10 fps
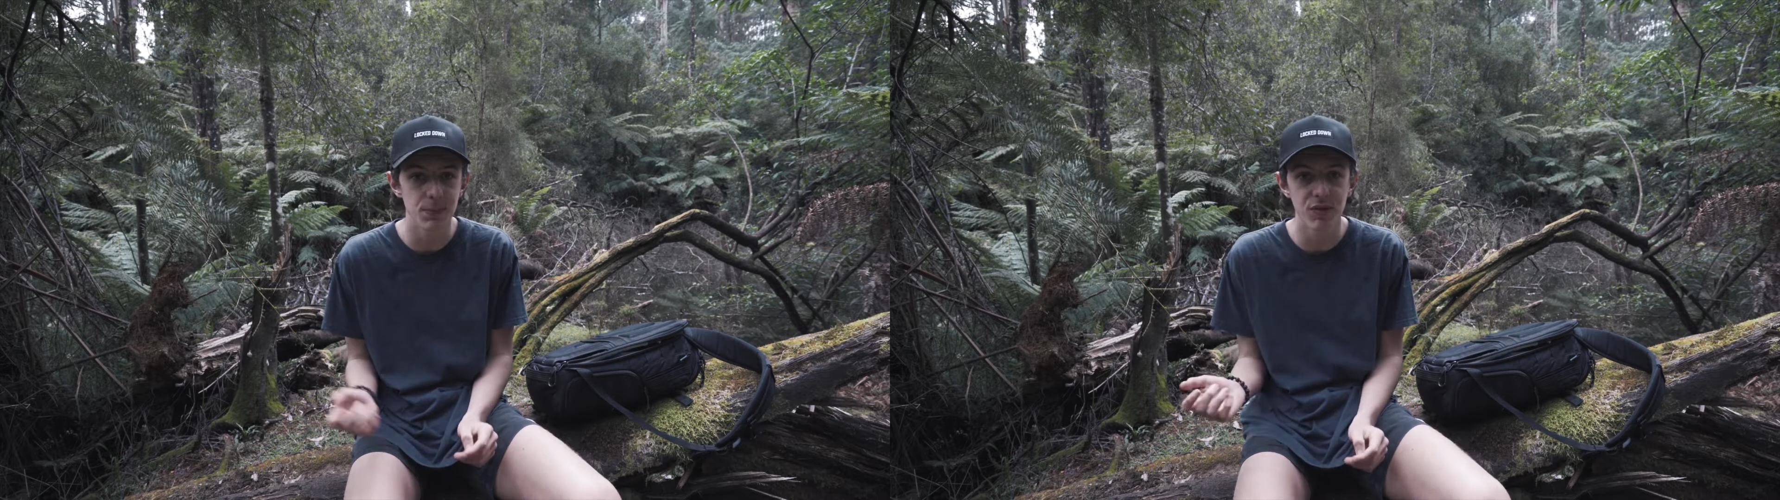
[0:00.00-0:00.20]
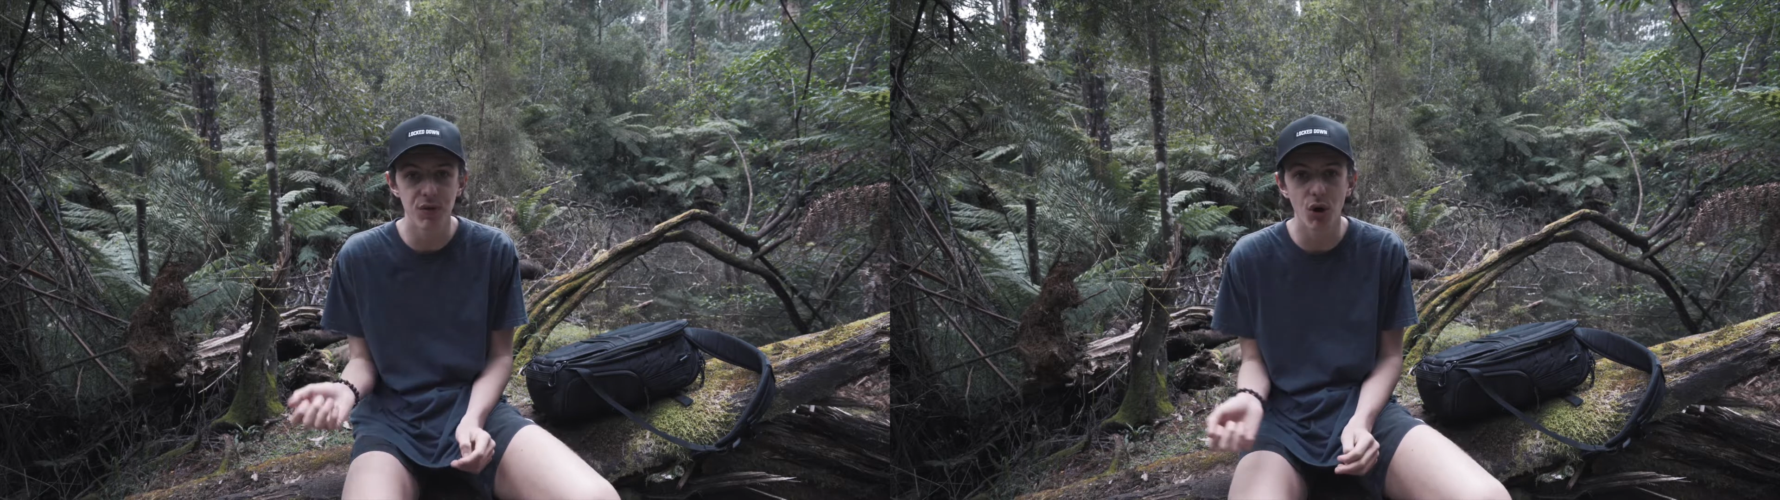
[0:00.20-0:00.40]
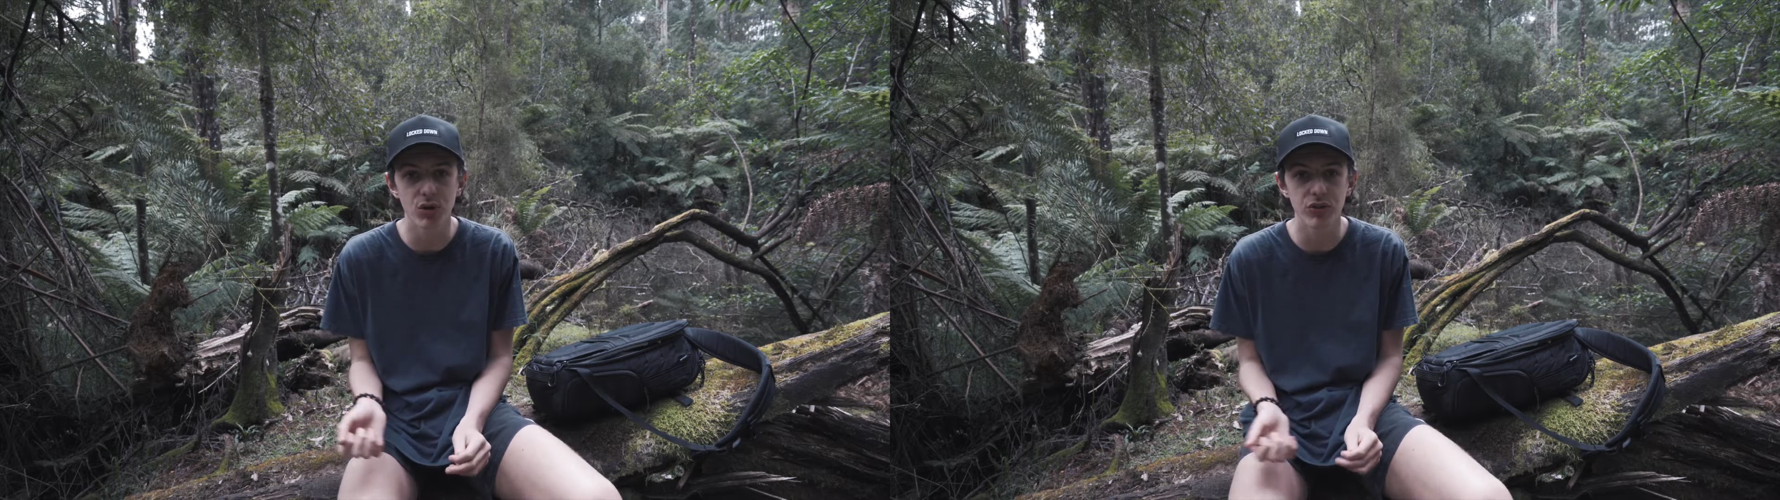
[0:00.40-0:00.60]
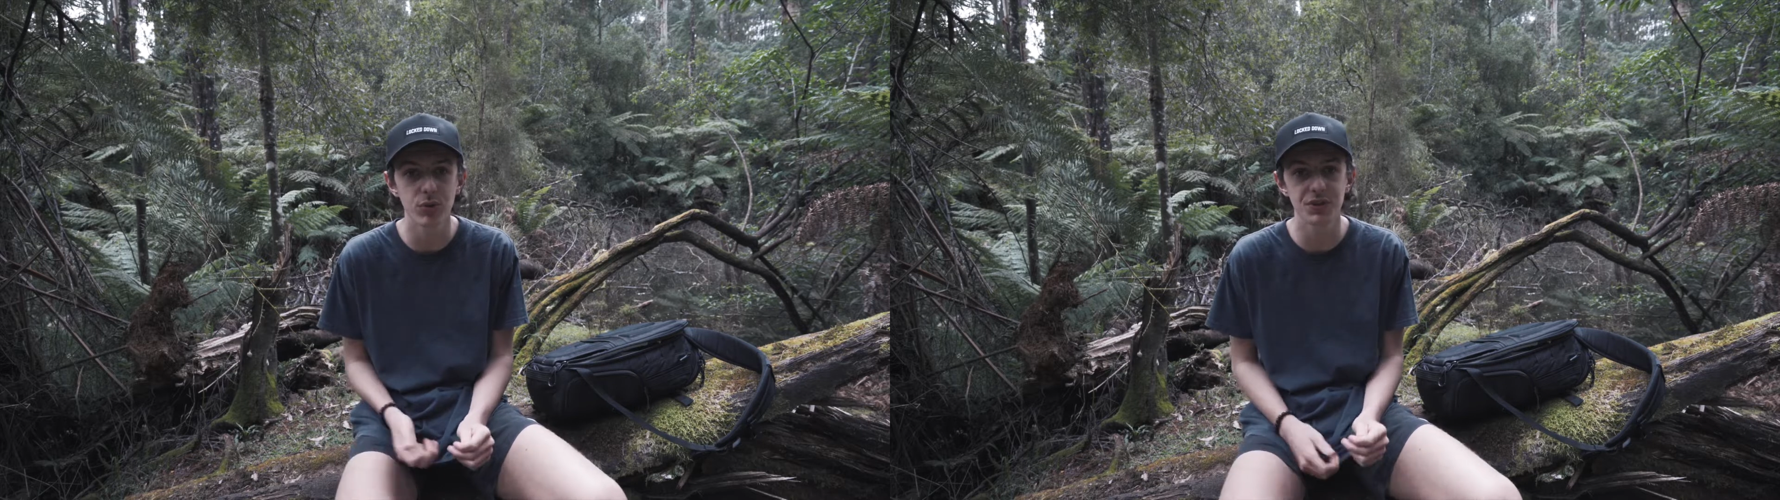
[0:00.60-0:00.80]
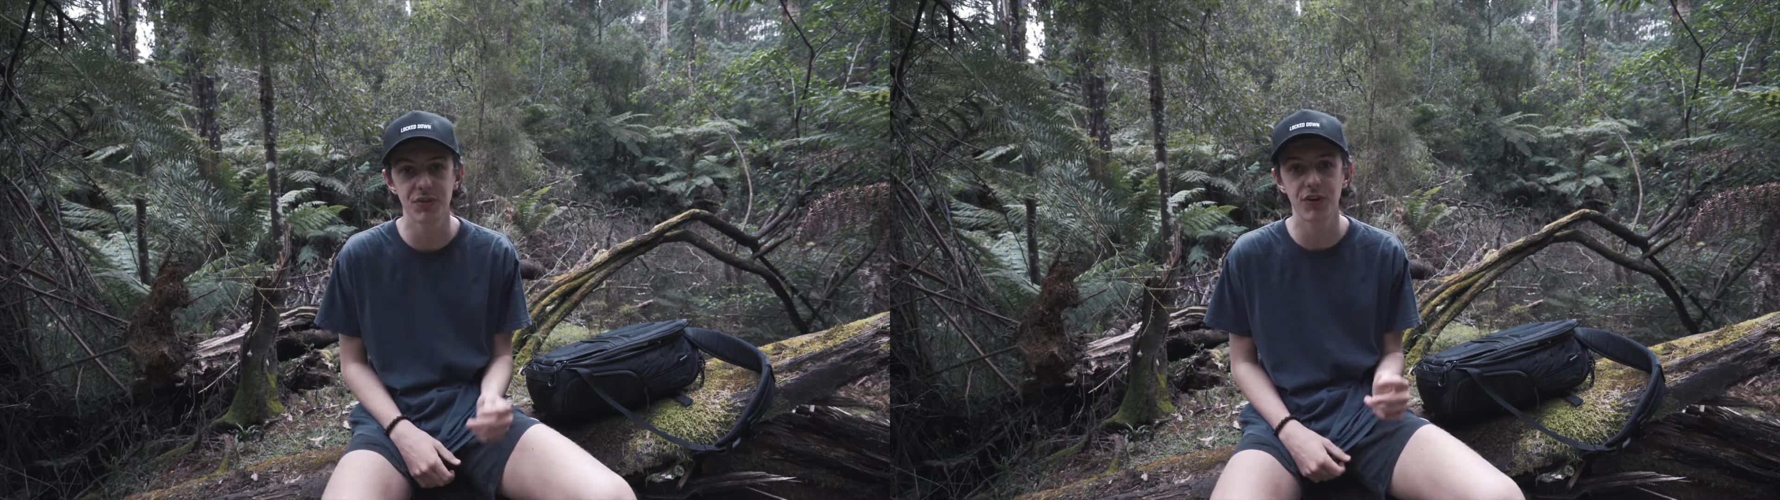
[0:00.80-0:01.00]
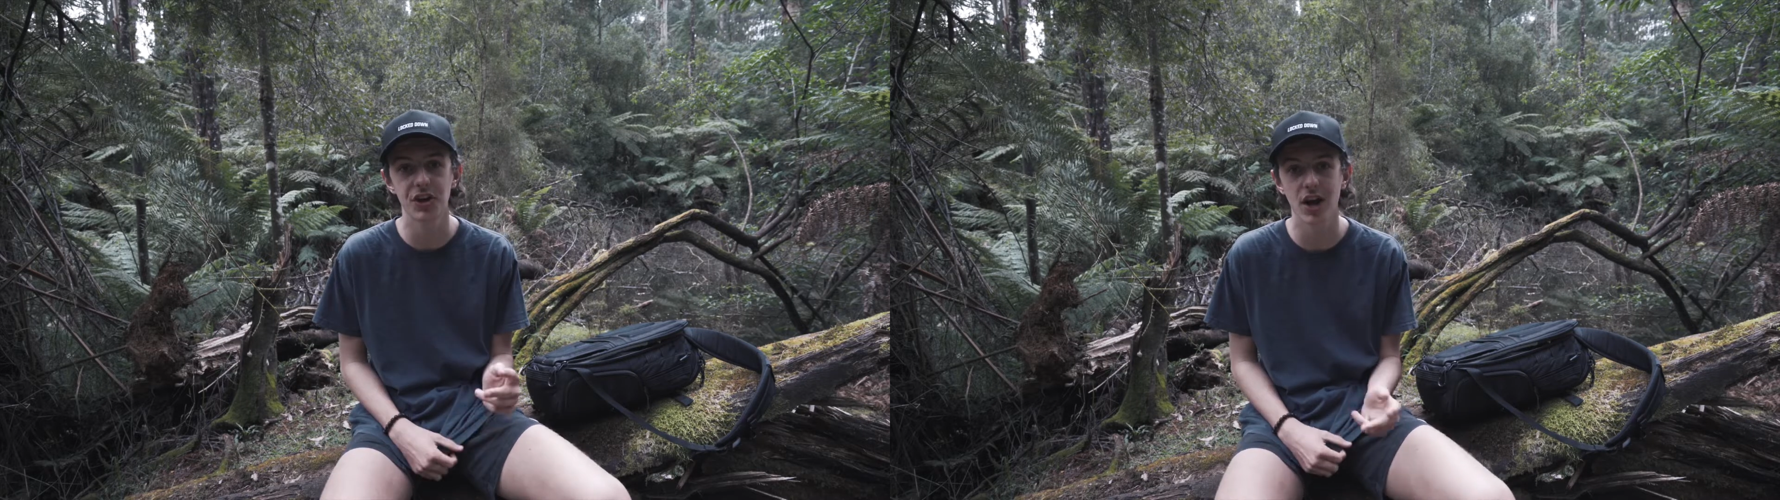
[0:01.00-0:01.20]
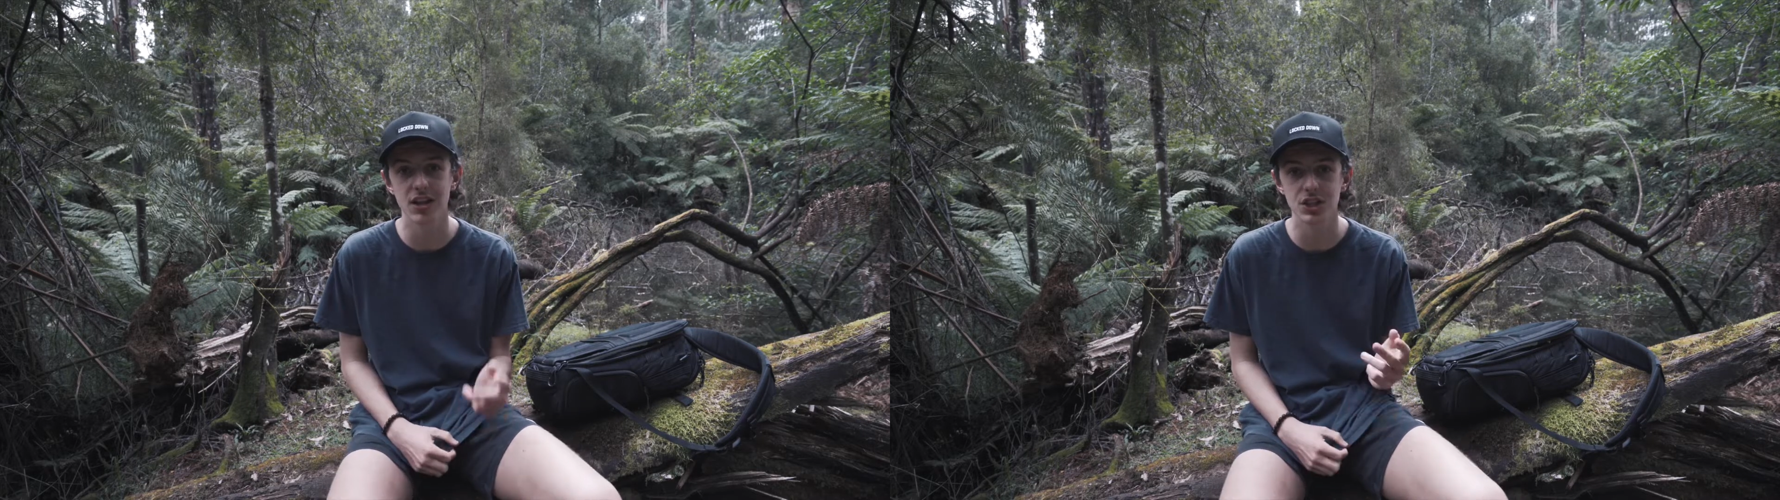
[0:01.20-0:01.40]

moving on to a different kind